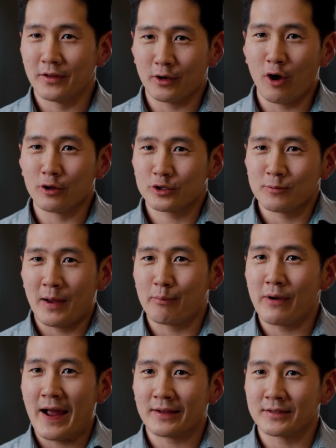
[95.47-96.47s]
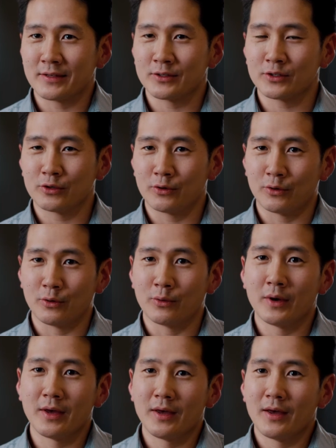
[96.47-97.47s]
culture of my practice to
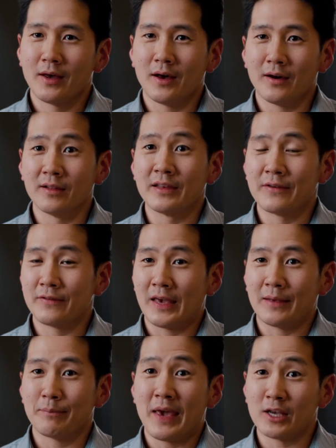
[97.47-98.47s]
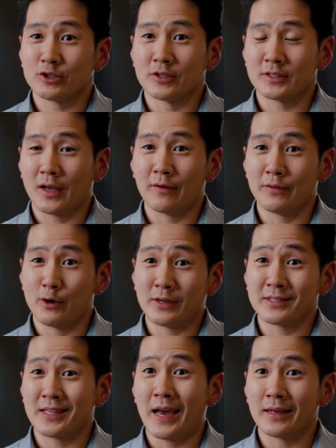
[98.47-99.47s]
alleviate patients of their
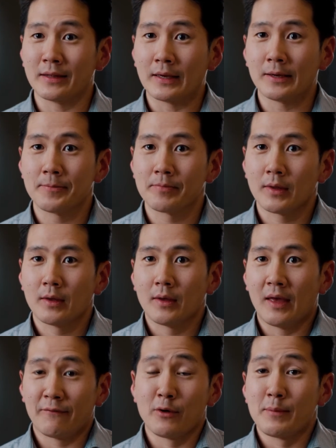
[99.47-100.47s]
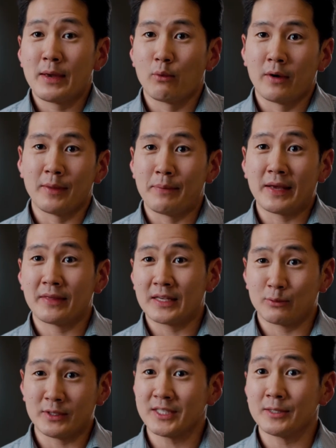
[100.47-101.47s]
anxiety? And for me, one of the big
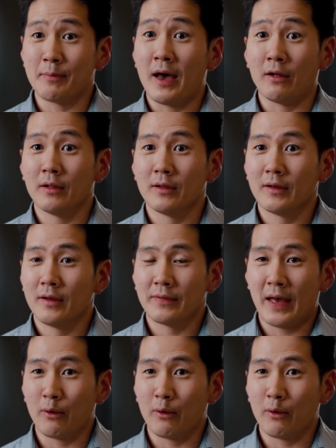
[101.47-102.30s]
things was smell. That